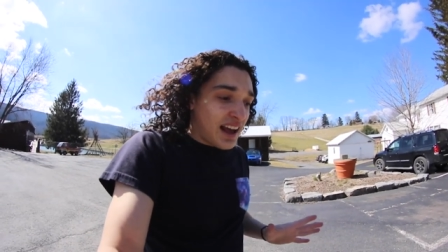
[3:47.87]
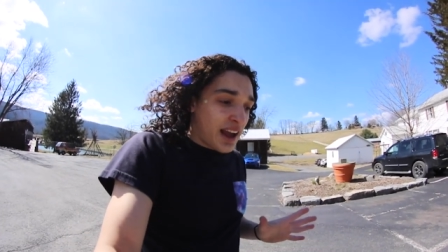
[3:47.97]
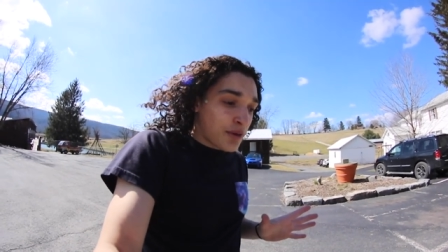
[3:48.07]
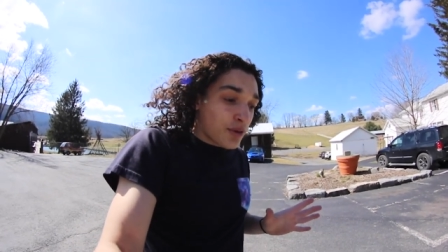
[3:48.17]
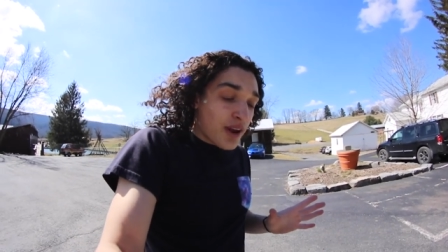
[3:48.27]

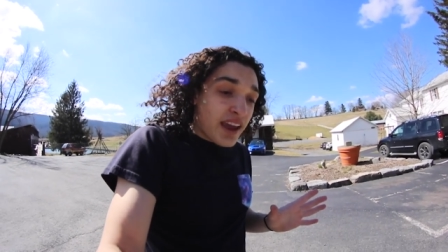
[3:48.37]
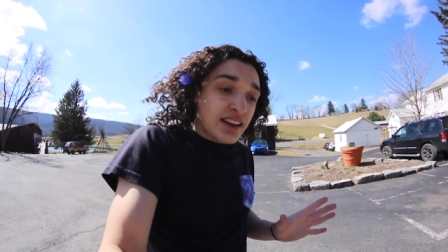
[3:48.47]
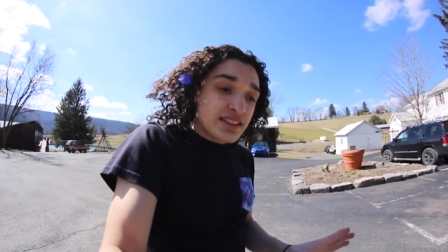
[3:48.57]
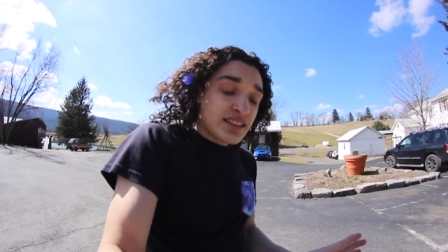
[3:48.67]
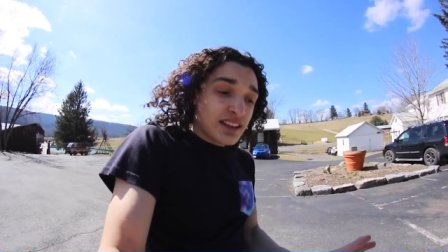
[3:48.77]
I ran
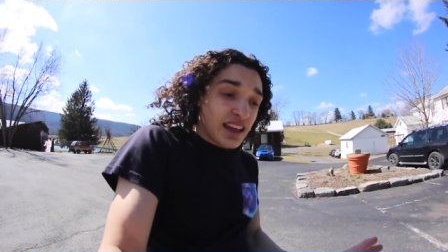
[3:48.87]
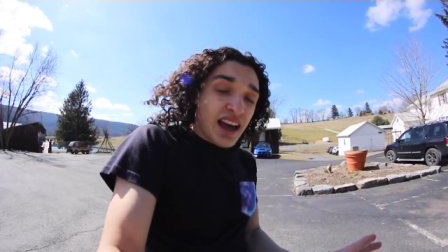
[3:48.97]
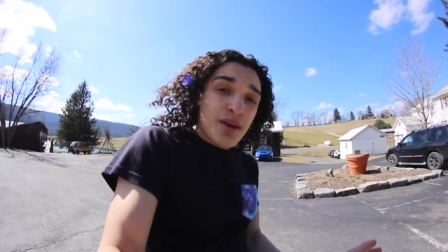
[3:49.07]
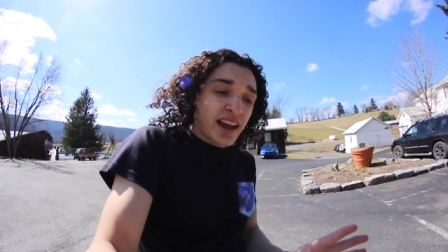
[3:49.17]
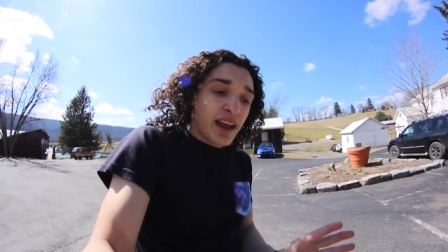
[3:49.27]
into the
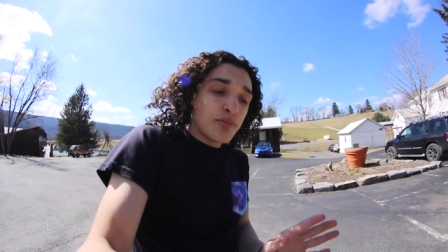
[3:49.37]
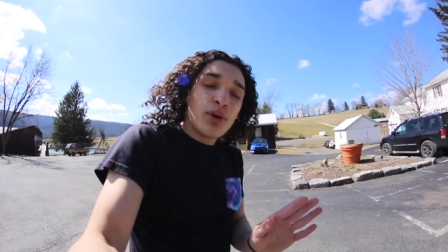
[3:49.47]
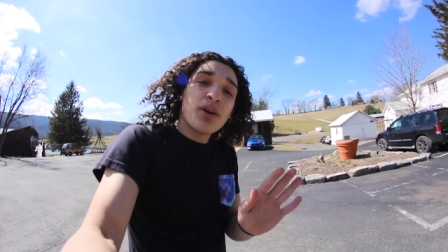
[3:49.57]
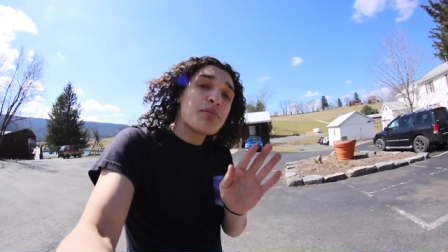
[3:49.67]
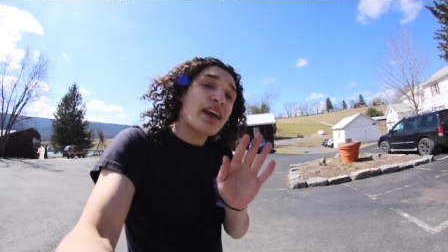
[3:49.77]
guy and I
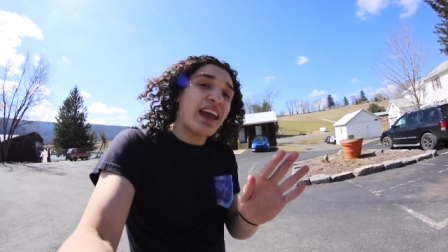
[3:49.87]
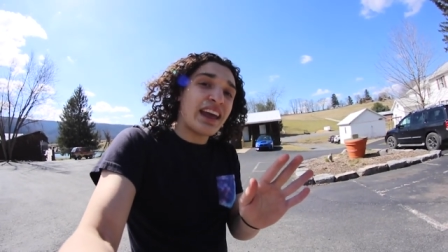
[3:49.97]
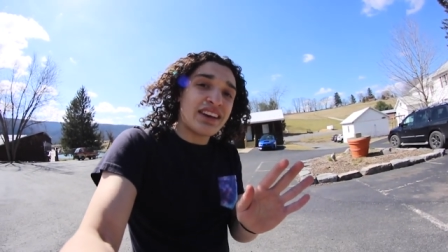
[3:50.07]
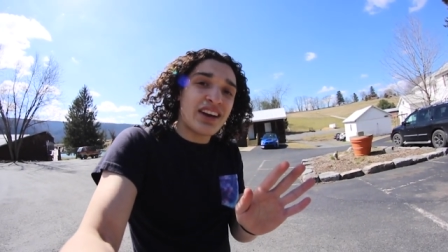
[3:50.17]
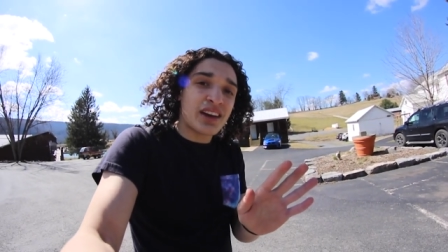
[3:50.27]
put my
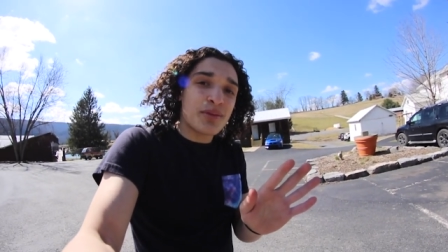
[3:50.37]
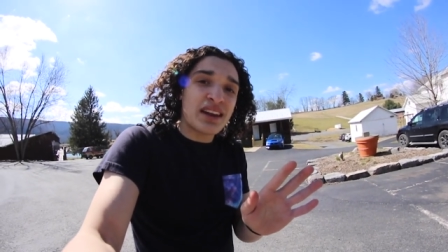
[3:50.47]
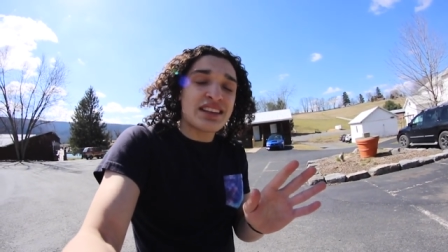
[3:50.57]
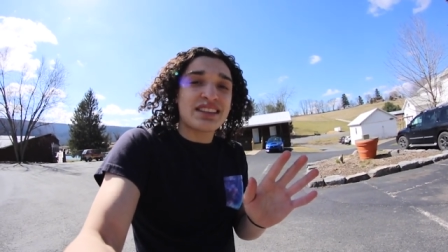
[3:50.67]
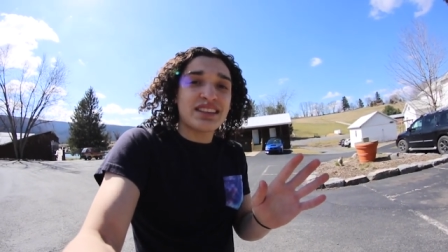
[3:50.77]
hand on him
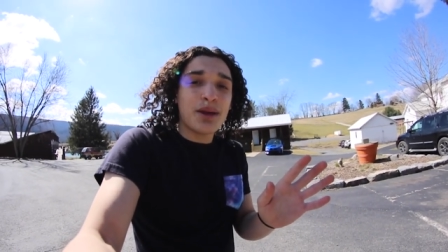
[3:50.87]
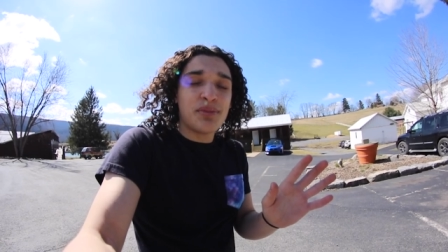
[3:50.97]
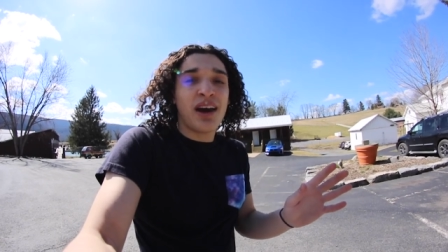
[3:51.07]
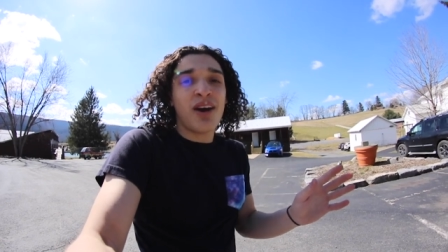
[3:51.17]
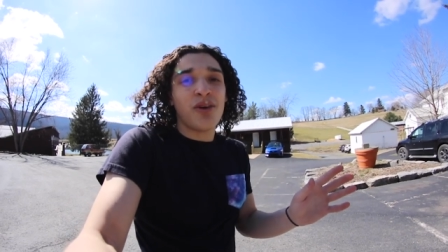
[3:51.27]
and he
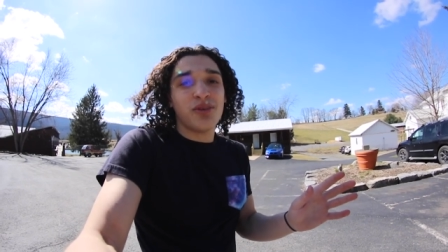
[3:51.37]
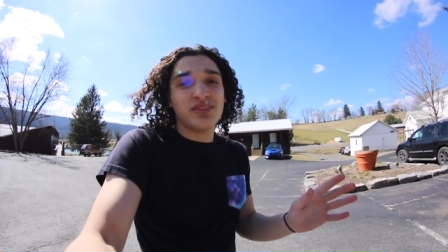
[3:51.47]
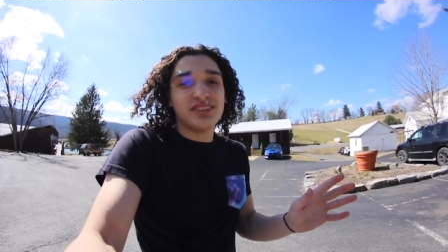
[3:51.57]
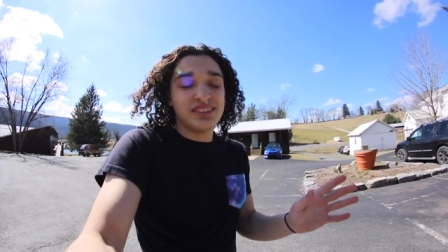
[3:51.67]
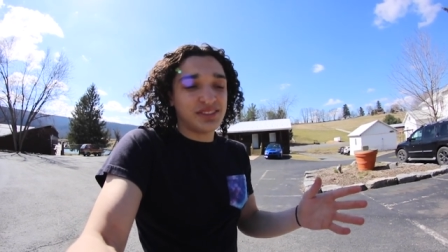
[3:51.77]
slipped out,
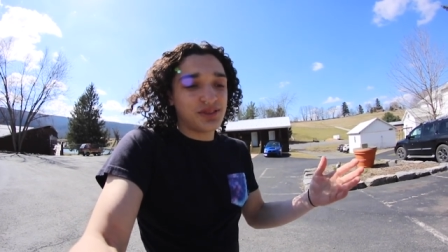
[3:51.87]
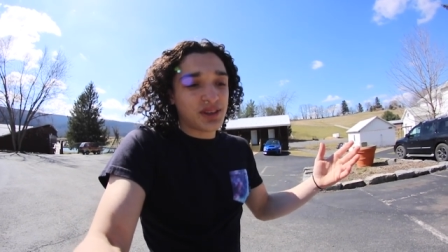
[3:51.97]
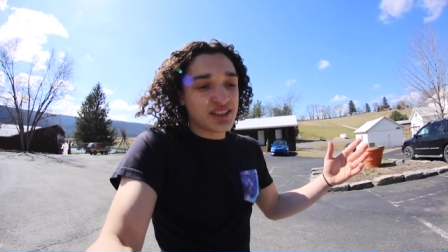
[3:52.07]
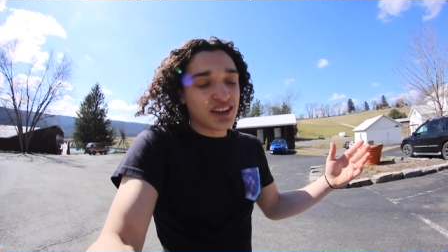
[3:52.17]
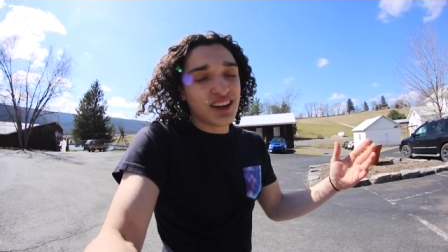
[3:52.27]

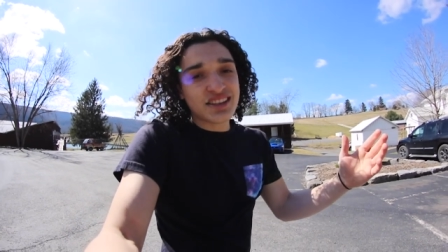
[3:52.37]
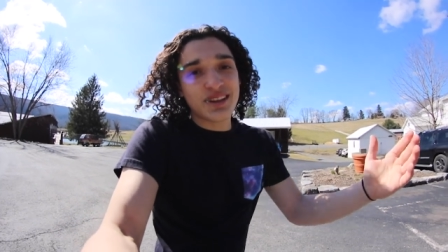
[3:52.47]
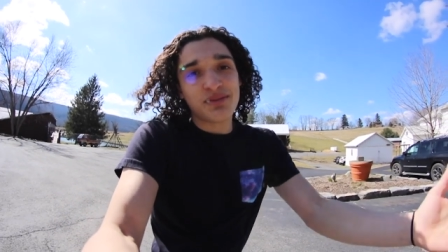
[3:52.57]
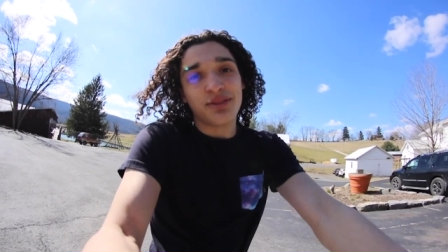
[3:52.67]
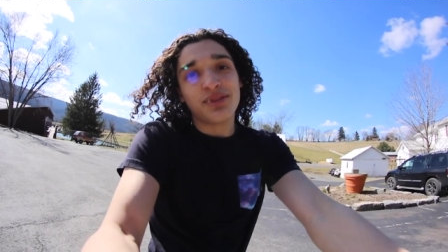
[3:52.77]
which caused
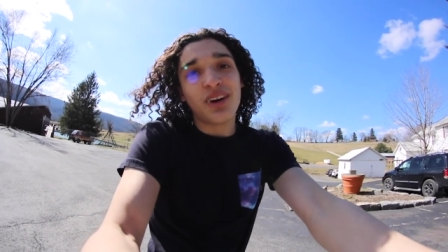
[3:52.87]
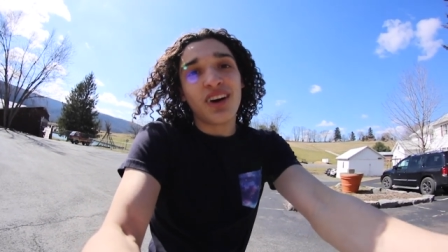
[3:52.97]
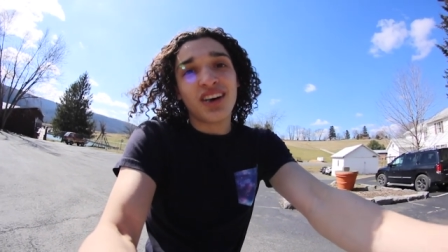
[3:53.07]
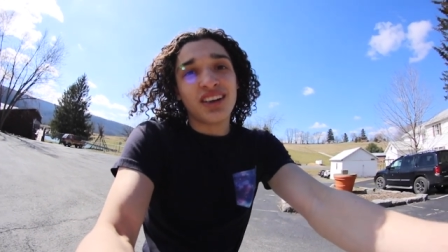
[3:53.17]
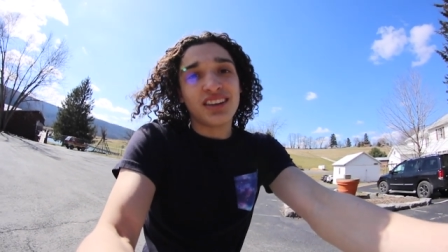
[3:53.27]
him to
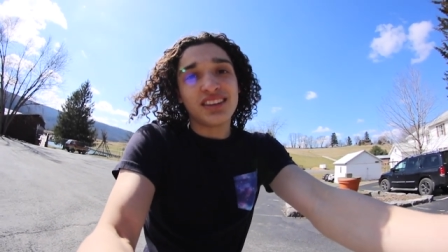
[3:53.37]
fall.